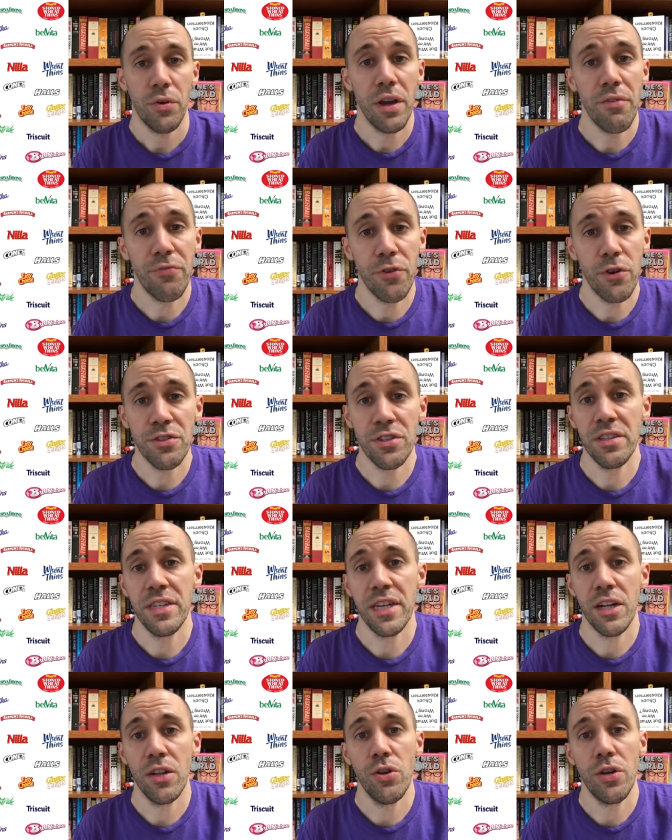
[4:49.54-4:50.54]
Okay, first let's
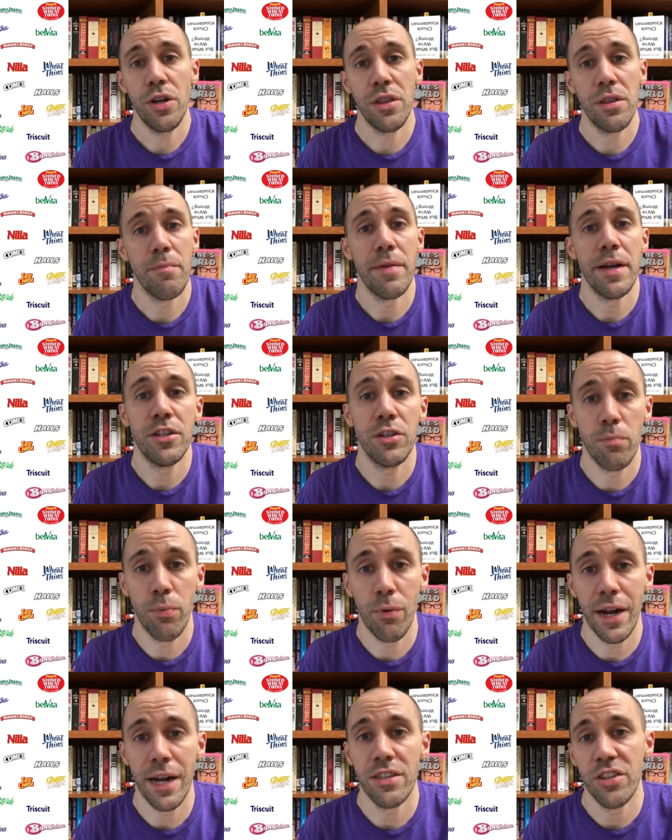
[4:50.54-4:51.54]
take a look at the major
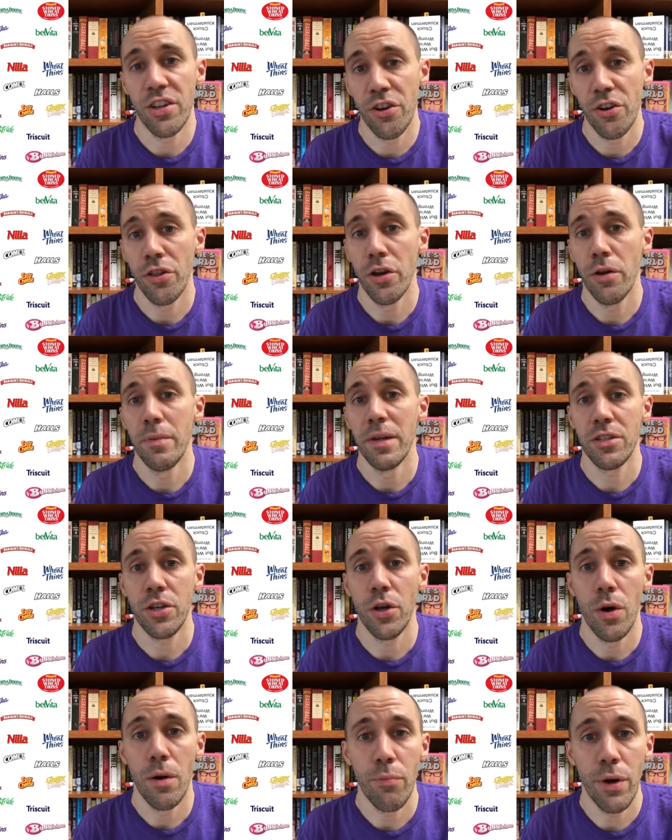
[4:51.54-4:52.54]
brands brands under the
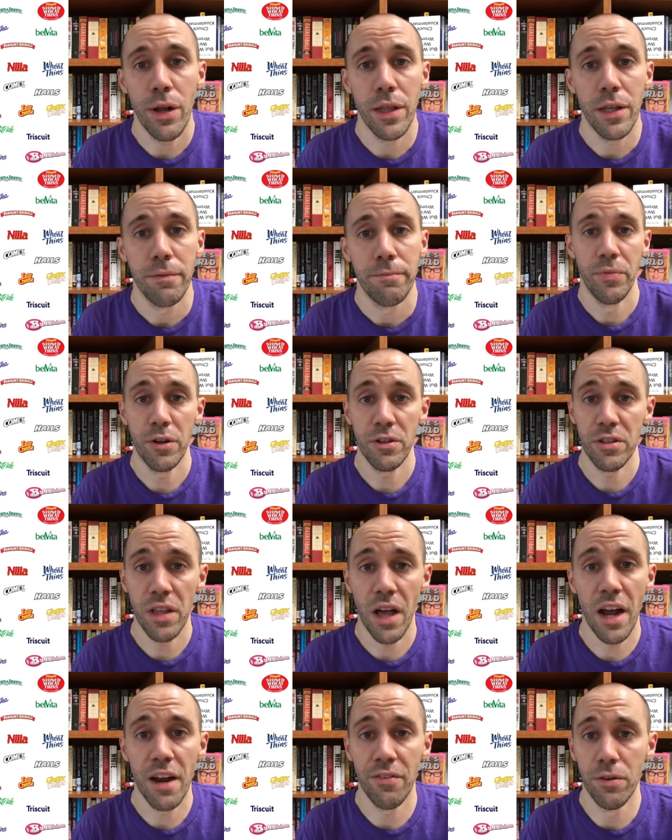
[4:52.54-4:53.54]
Nabisco umbrella. There's a
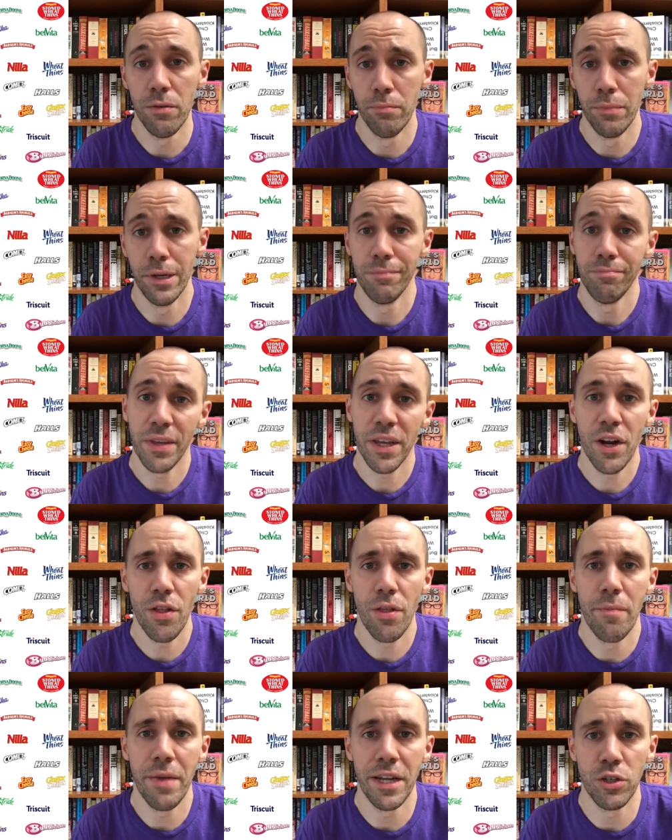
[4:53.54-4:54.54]
lot of them, but here
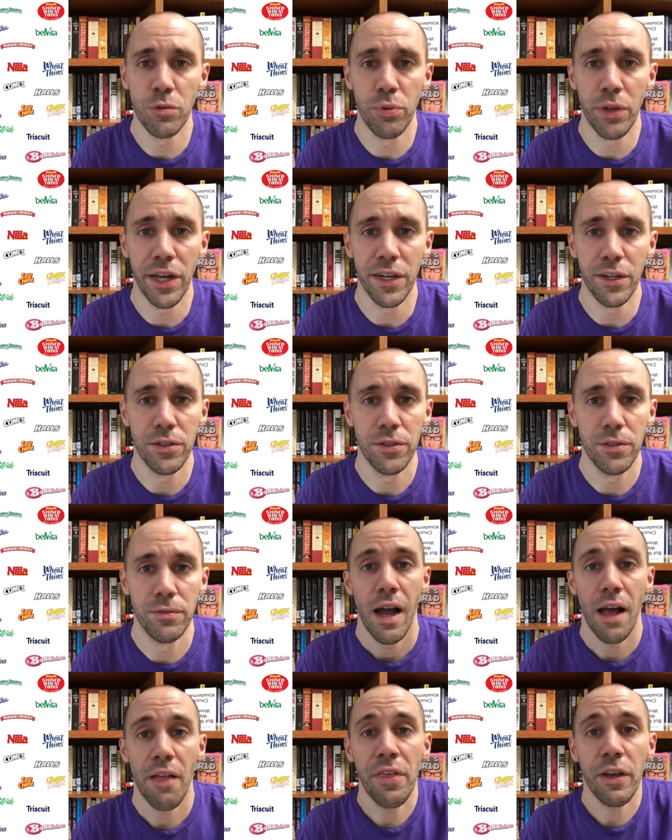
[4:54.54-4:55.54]
are the major players.
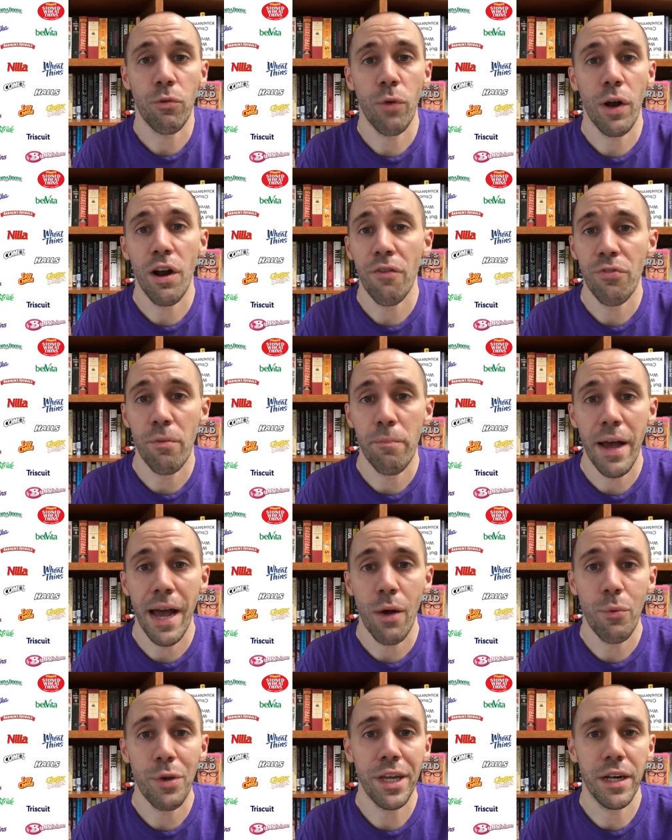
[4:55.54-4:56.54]
I think right off the
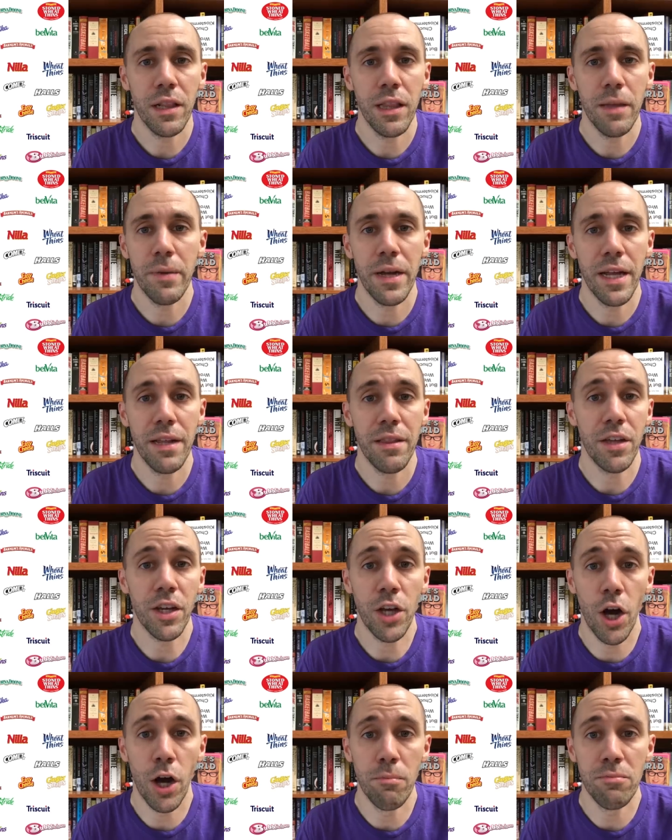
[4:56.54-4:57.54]
bat we can eliminate the
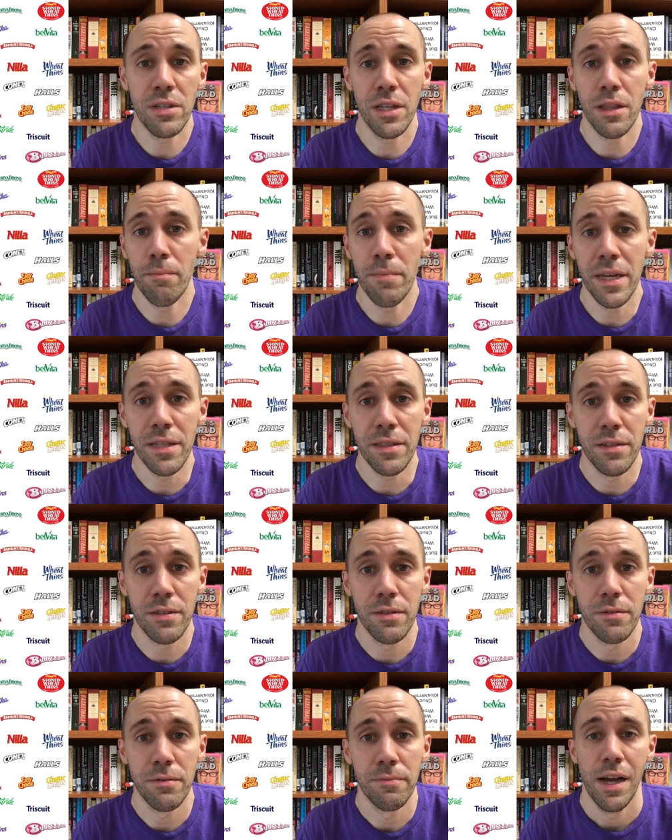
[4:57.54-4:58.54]
gums and the
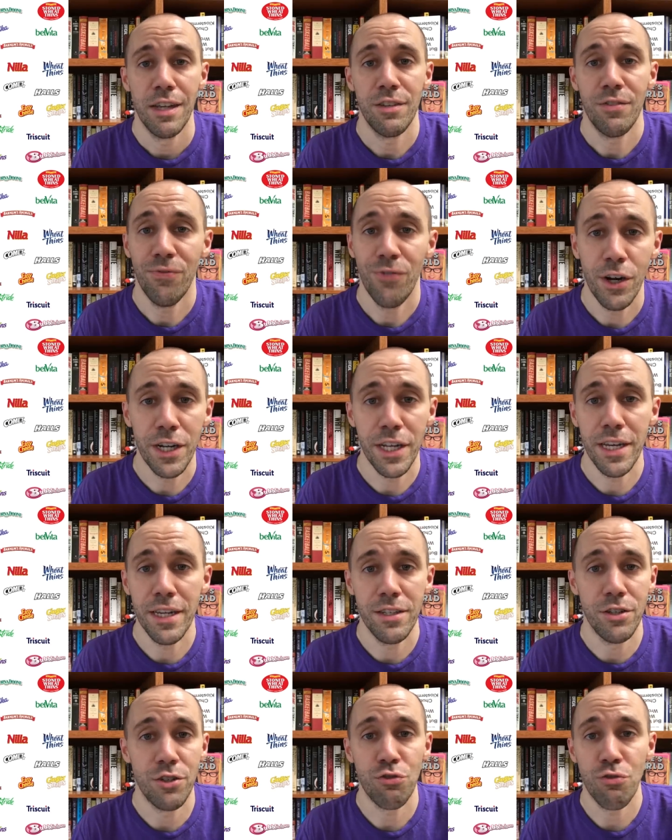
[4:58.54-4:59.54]
mints. As funny
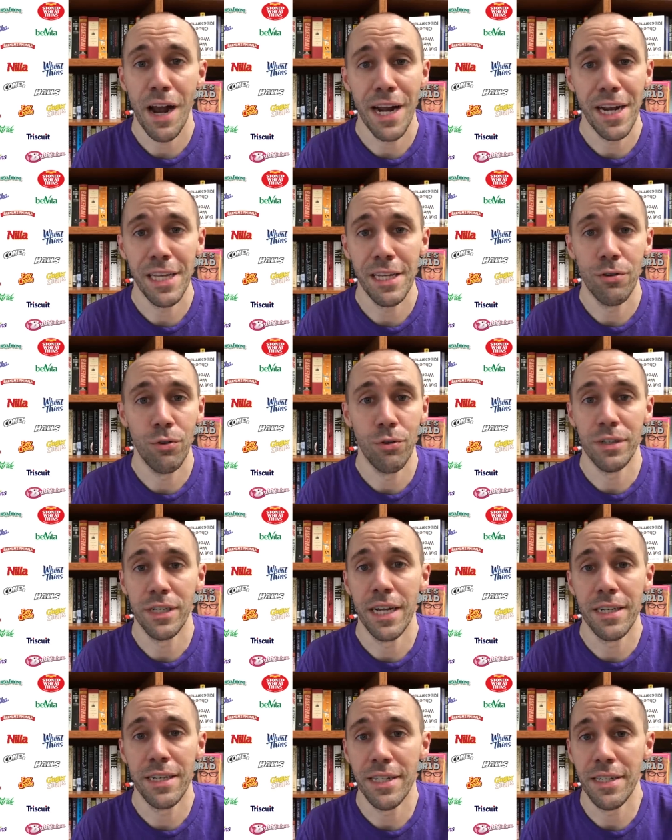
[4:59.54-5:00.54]
as a Trident or
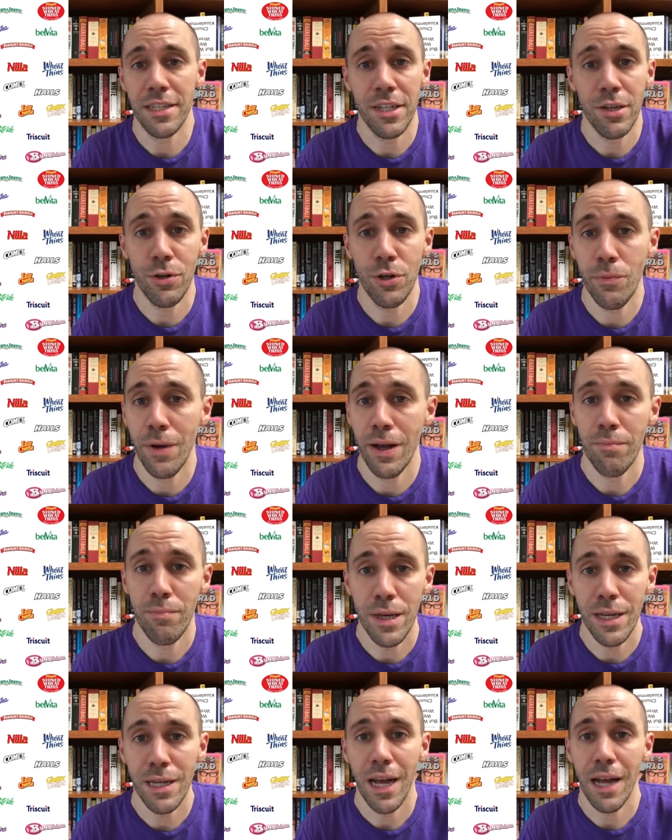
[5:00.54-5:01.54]
Dentyne cereal might
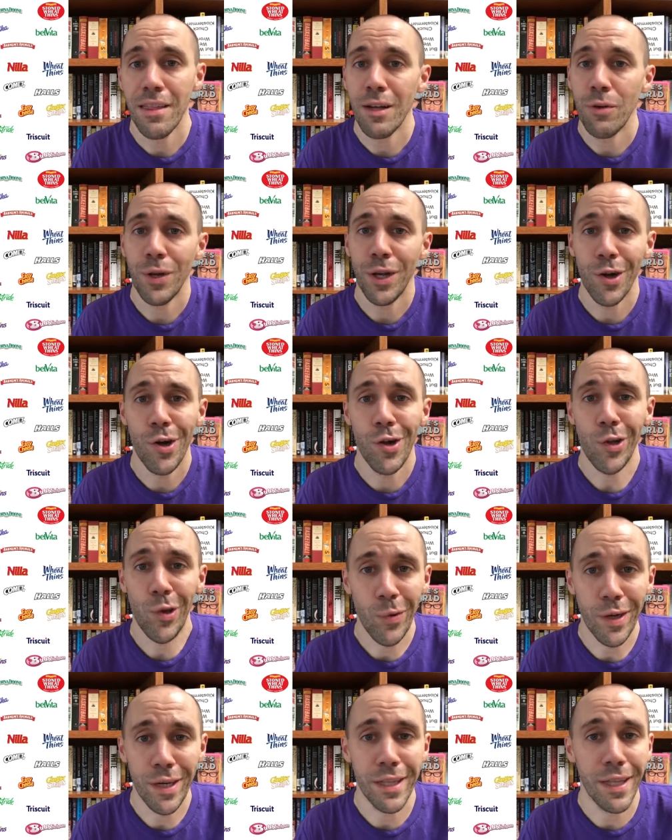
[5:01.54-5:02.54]
be, I think we can all
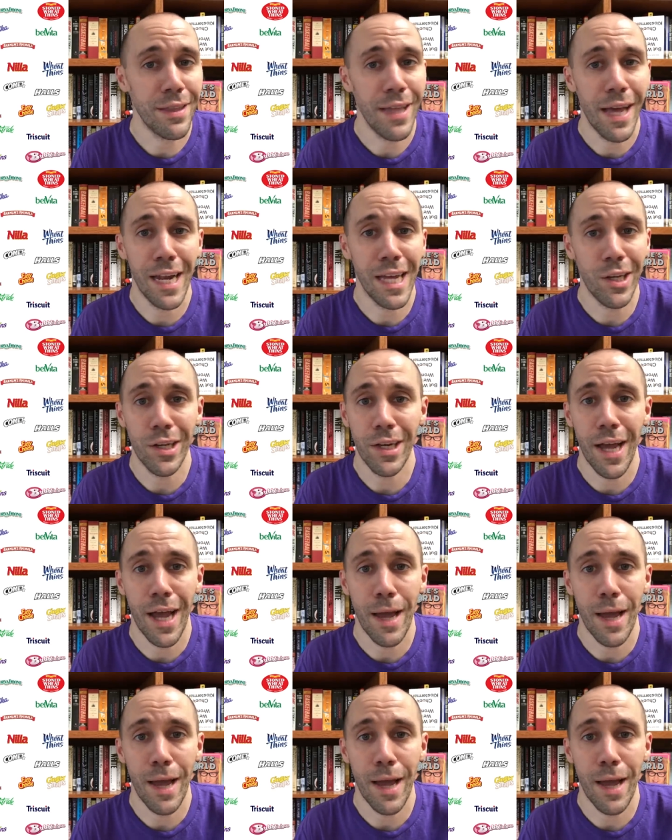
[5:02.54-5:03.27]
agree that that ain't gonna